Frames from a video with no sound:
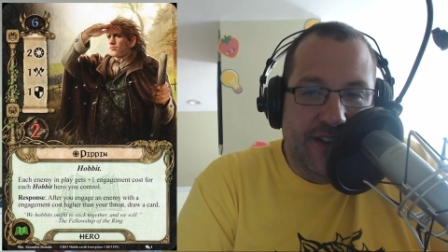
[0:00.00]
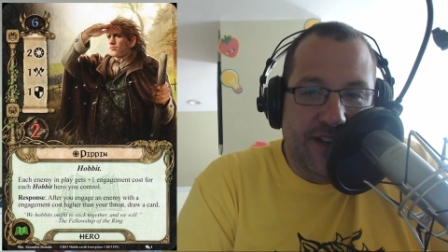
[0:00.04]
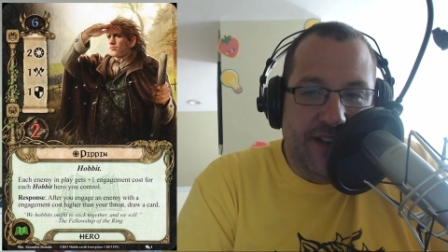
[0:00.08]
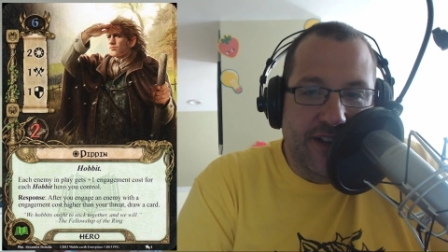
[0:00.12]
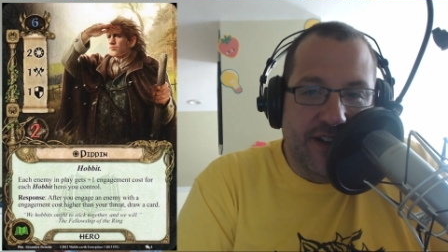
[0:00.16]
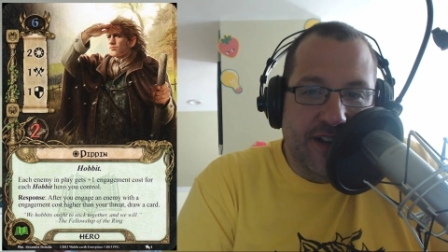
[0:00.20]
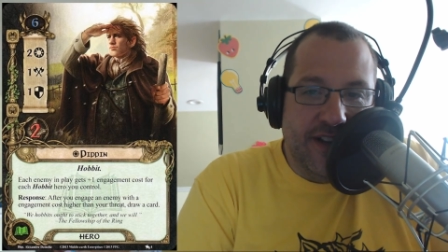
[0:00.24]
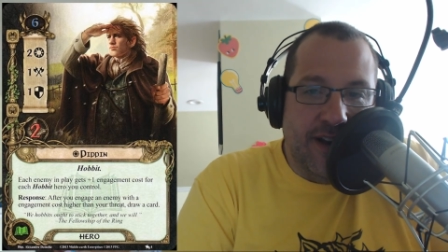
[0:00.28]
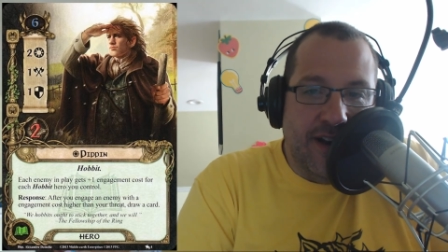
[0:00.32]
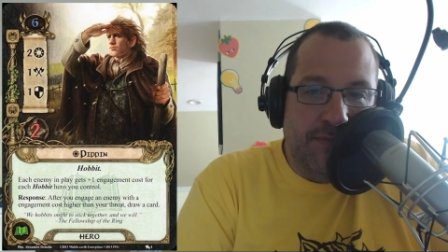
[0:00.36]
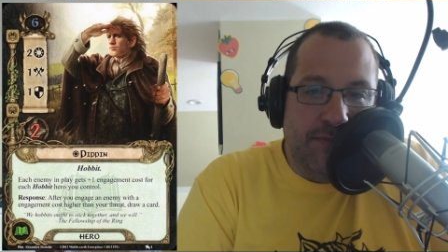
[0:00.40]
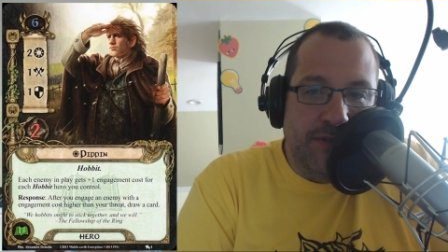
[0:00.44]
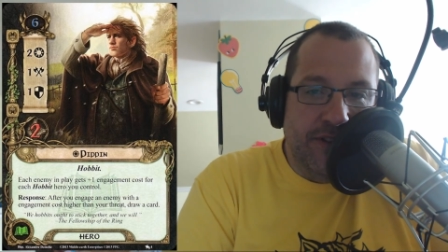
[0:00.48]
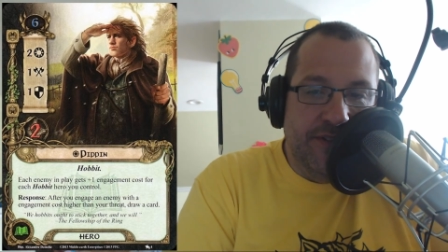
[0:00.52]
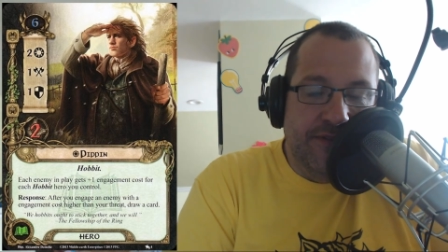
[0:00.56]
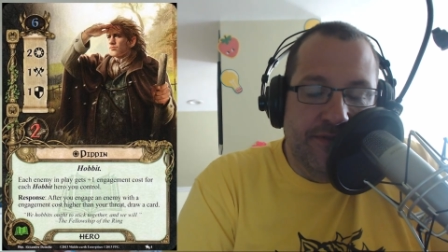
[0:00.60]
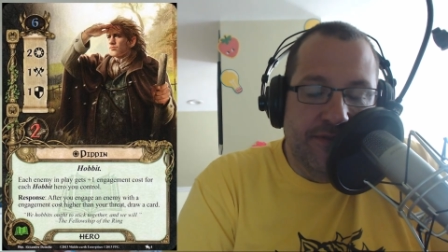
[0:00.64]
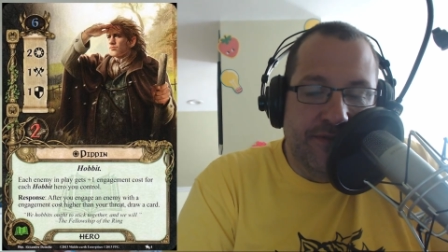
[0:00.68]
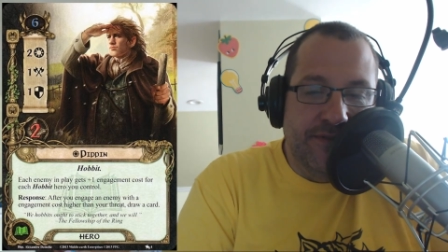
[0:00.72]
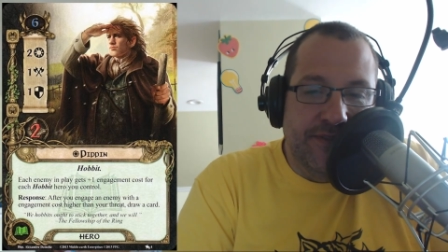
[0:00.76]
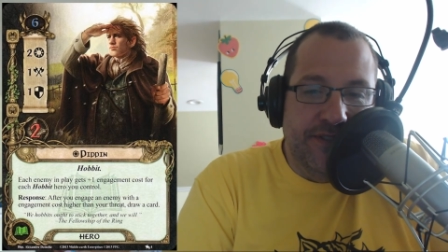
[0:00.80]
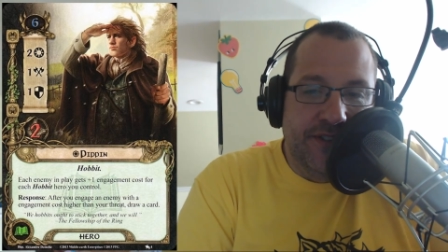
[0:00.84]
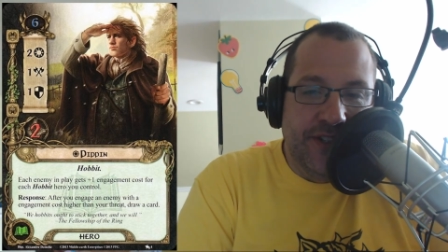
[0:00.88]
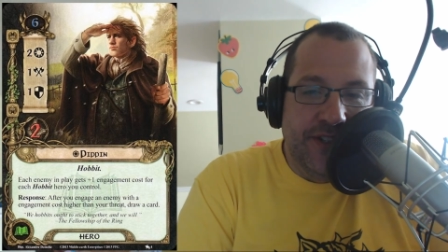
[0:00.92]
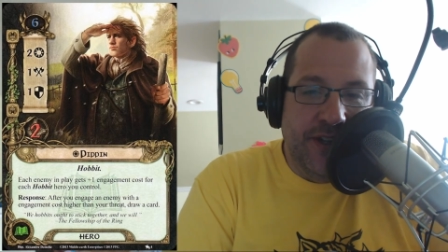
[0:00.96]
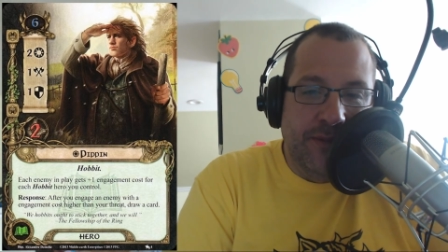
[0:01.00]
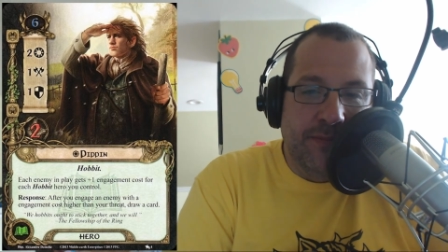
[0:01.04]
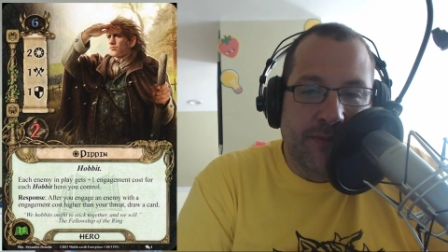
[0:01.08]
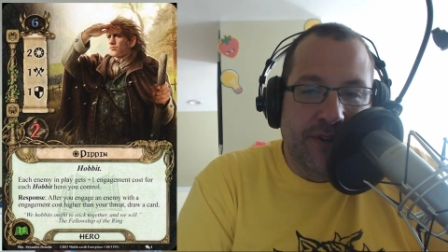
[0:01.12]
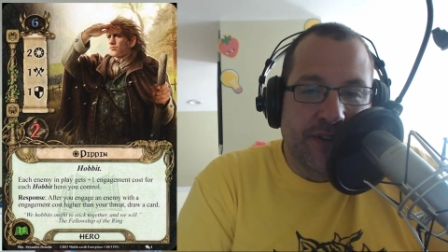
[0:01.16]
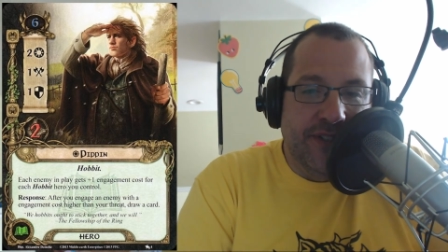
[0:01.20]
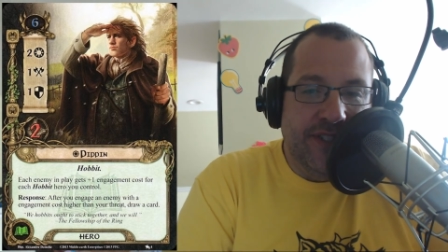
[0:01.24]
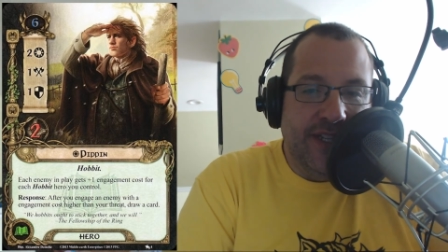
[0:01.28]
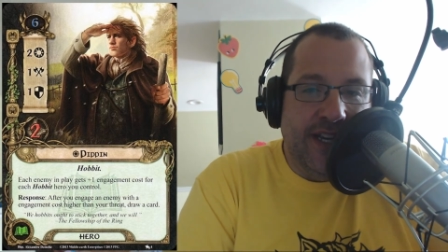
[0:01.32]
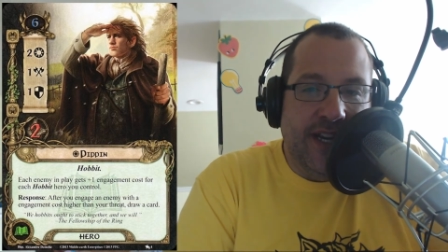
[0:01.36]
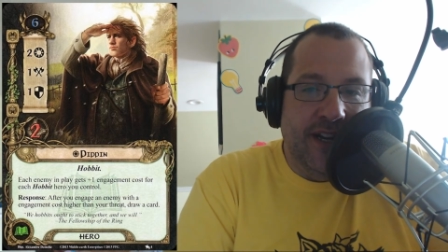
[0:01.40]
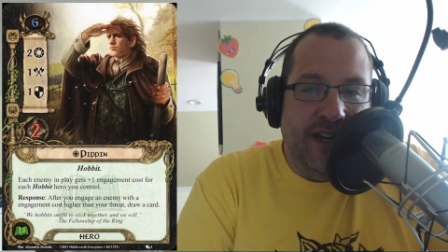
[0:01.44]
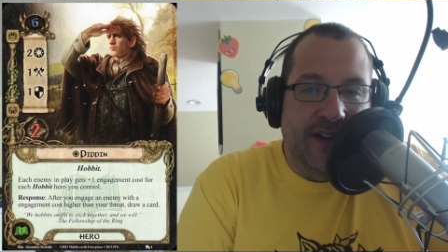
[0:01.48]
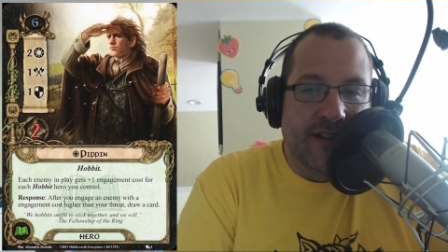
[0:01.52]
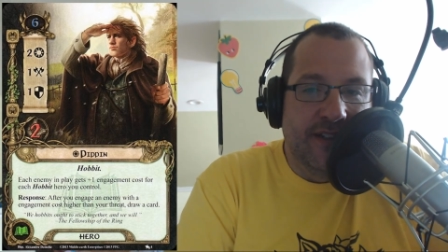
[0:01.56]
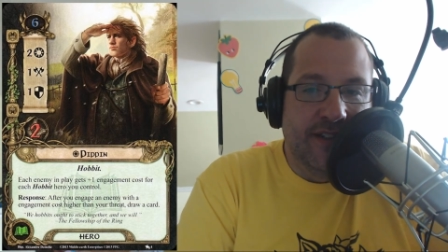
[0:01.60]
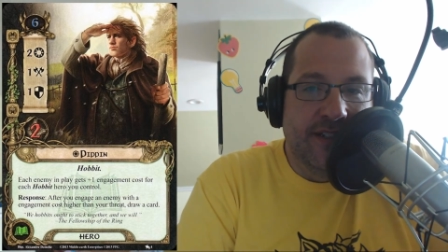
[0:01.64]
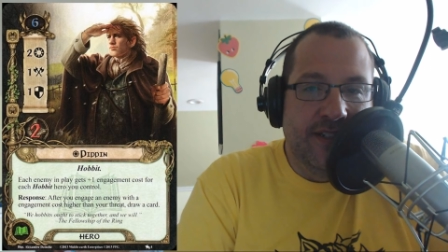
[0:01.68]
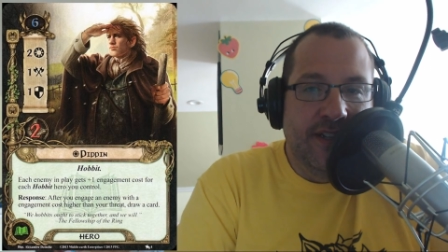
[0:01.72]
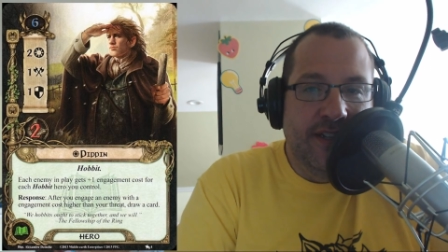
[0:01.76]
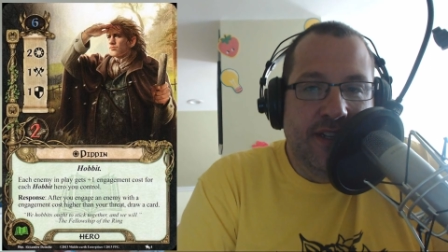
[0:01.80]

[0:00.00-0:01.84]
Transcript: a couple of numbers here,